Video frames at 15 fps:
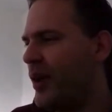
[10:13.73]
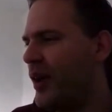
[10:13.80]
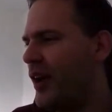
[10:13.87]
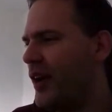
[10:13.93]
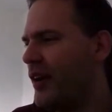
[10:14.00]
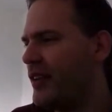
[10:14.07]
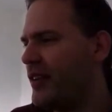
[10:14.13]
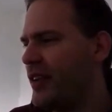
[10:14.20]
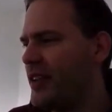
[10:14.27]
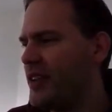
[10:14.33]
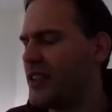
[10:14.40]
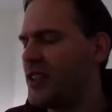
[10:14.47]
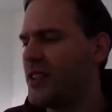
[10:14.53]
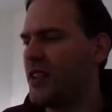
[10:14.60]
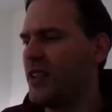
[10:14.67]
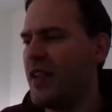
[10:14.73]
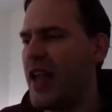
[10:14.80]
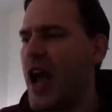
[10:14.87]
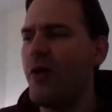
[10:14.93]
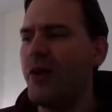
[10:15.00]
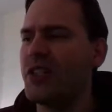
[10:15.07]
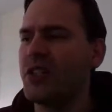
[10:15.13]
But
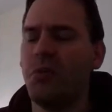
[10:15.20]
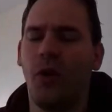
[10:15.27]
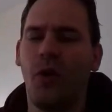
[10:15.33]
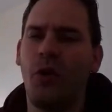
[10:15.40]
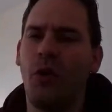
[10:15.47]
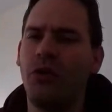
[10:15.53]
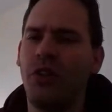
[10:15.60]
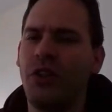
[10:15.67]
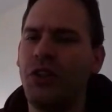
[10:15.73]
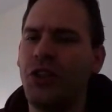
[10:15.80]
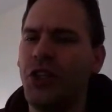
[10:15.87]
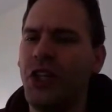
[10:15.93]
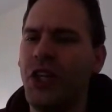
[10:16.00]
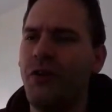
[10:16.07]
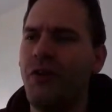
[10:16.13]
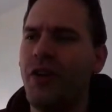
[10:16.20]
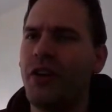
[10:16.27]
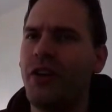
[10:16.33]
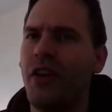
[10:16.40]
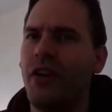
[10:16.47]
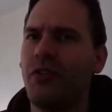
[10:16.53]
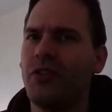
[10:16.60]
now it's more on engineering
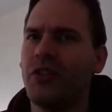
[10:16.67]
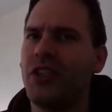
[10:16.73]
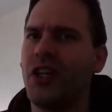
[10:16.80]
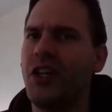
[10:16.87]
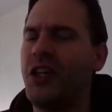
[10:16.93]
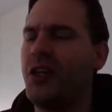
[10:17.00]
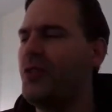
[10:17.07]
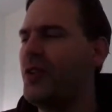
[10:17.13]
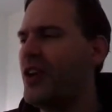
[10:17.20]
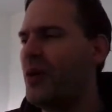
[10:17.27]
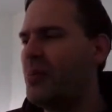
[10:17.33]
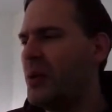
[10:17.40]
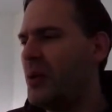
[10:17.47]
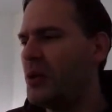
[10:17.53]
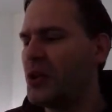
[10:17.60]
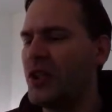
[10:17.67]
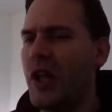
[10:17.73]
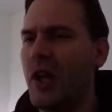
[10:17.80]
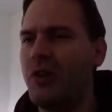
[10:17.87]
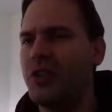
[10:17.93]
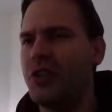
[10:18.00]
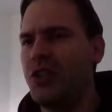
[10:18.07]
than on scientific approach.
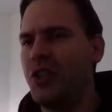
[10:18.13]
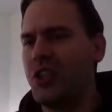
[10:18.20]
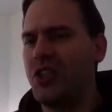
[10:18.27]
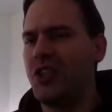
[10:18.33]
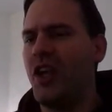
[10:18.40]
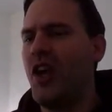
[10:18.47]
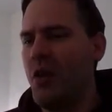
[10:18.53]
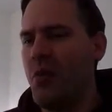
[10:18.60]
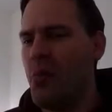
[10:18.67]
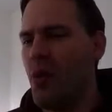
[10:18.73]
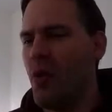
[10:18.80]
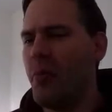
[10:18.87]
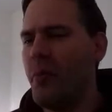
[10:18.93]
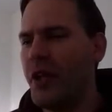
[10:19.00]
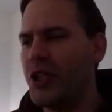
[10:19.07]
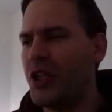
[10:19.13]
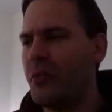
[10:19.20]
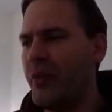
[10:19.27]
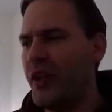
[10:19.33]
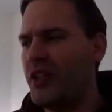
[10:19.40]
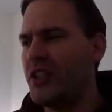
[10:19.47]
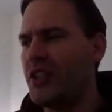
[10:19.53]
Now it's just more
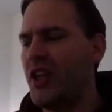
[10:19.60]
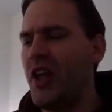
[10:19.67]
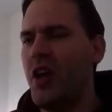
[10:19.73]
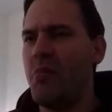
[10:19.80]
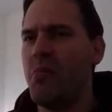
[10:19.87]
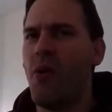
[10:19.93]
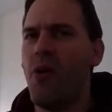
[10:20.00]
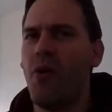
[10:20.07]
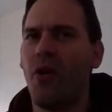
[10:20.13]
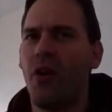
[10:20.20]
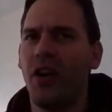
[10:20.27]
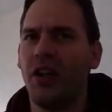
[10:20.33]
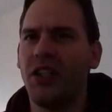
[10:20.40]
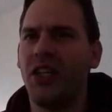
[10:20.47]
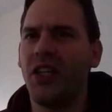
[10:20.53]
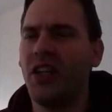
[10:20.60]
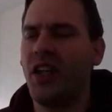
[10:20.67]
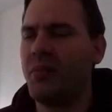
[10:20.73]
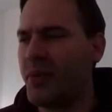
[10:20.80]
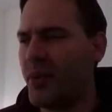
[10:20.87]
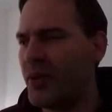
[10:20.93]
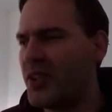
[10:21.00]
measurements, more
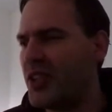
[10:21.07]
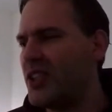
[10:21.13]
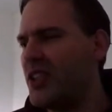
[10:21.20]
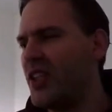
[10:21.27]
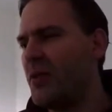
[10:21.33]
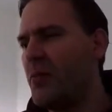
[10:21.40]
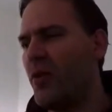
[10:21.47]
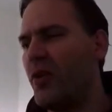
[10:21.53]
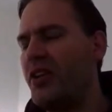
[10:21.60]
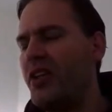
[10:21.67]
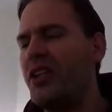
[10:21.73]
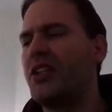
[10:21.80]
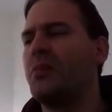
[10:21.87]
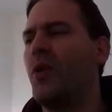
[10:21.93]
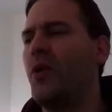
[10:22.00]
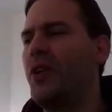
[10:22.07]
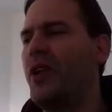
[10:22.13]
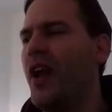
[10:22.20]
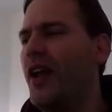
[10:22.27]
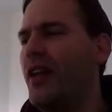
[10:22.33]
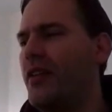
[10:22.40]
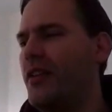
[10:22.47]
signal processing, more this, more
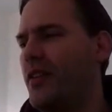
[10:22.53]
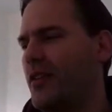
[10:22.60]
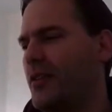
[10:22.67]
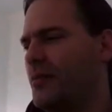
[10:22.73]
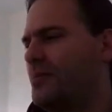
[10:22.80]
that.